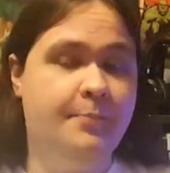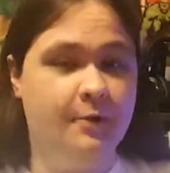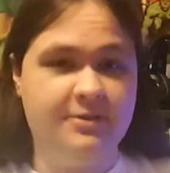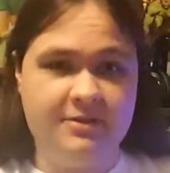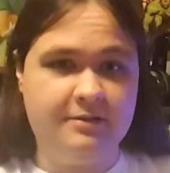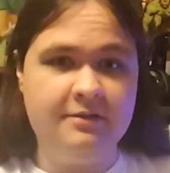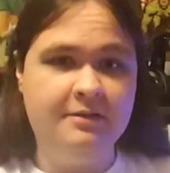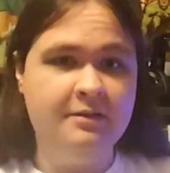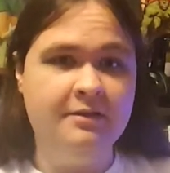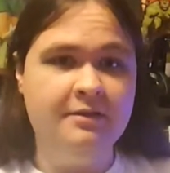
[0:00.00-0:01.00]
person.
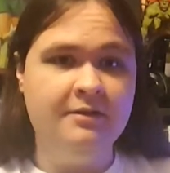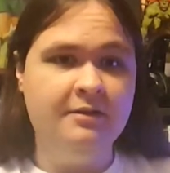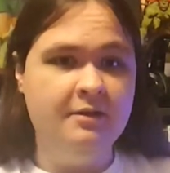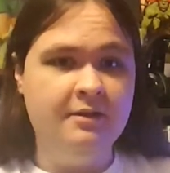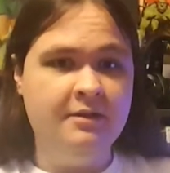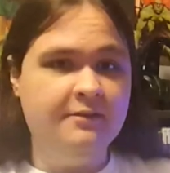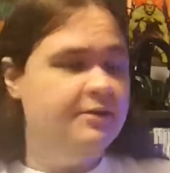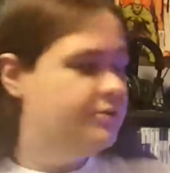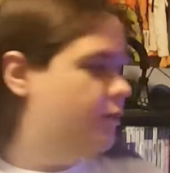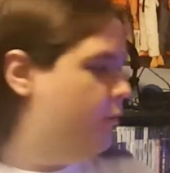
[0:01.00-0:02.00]

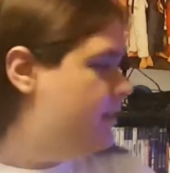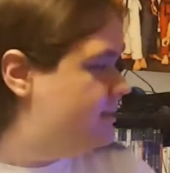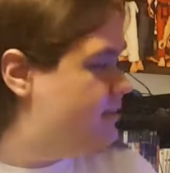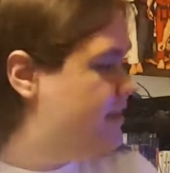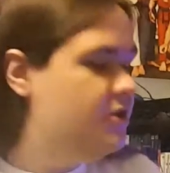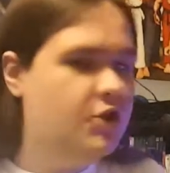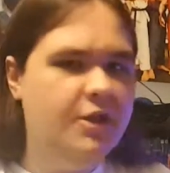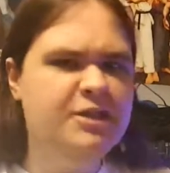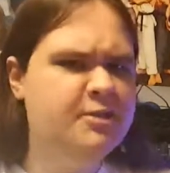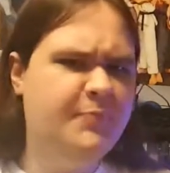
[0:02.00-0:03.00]
So it's
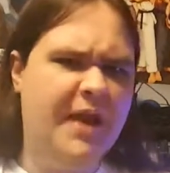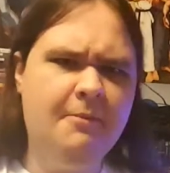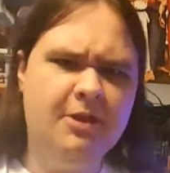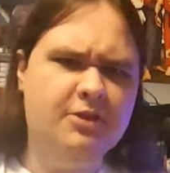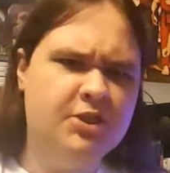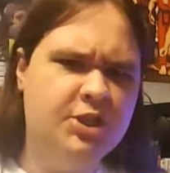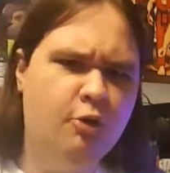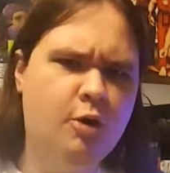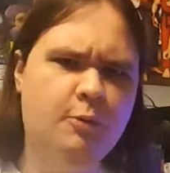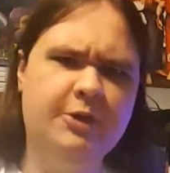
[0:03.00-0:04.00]
essentially spamming the
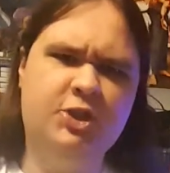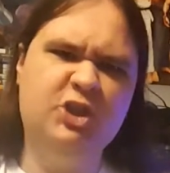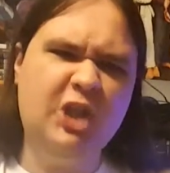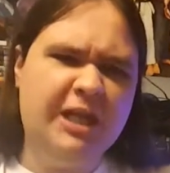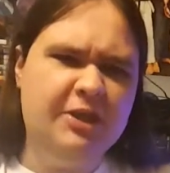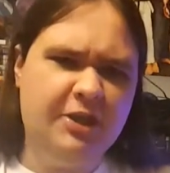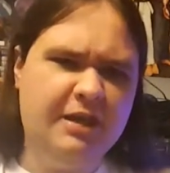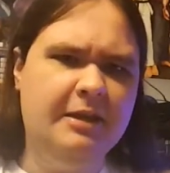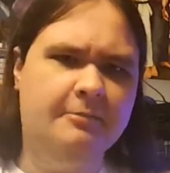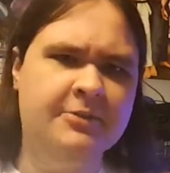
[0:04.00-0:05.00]
store with shitty
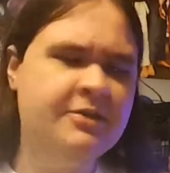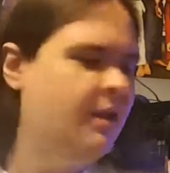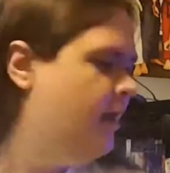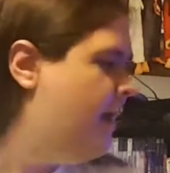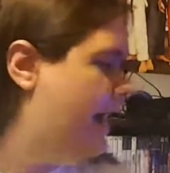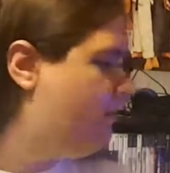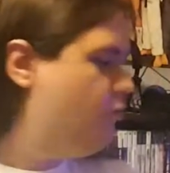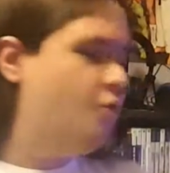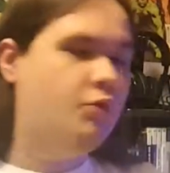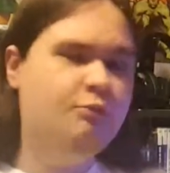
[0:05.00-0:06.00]
themes. I don't
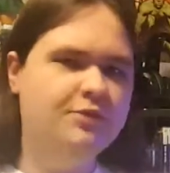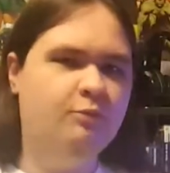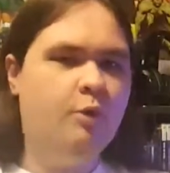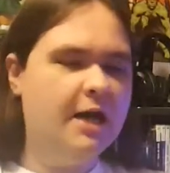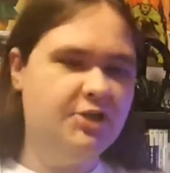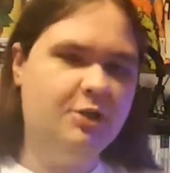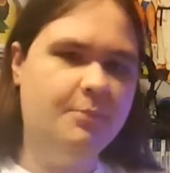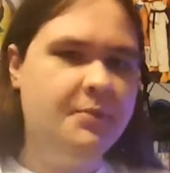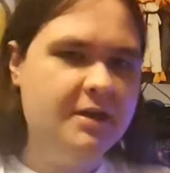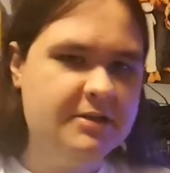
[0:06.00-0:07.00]
know who's watching the
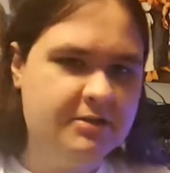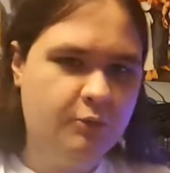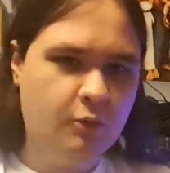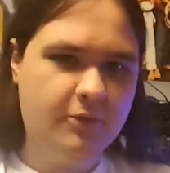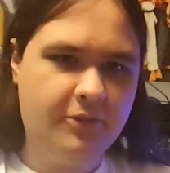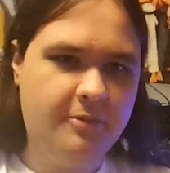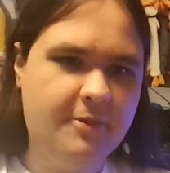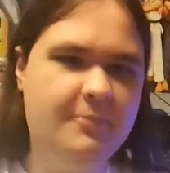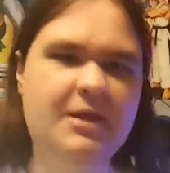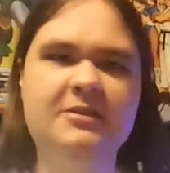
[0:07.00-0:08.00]

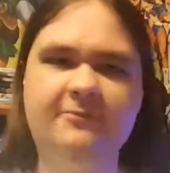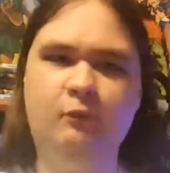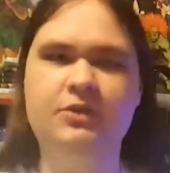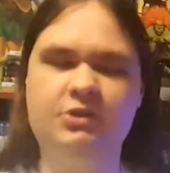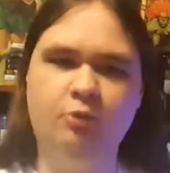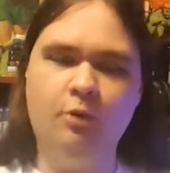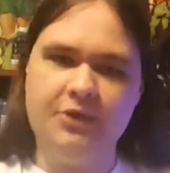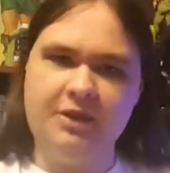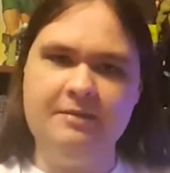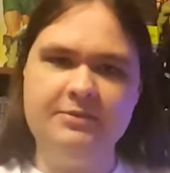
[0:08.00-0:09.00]
PS4 store
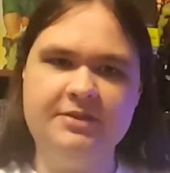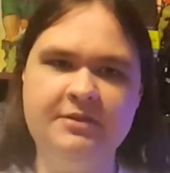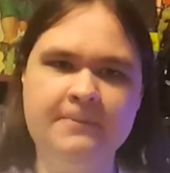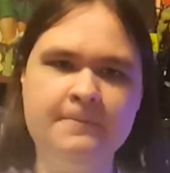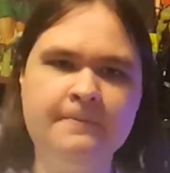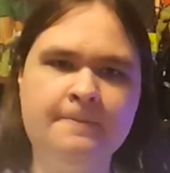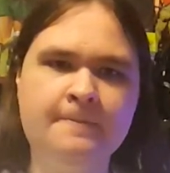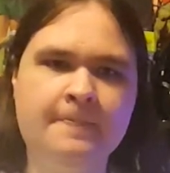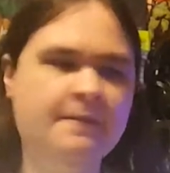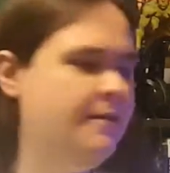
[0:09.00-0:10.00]
themes,
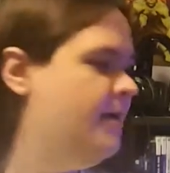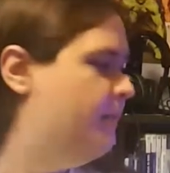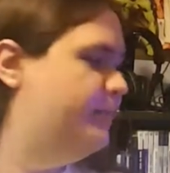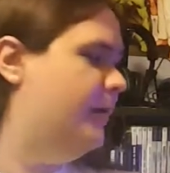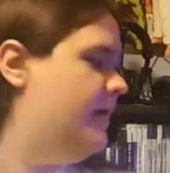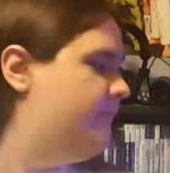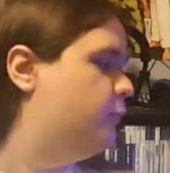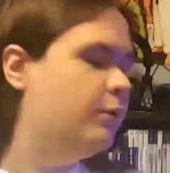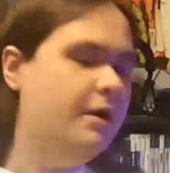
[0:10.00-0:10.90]
but if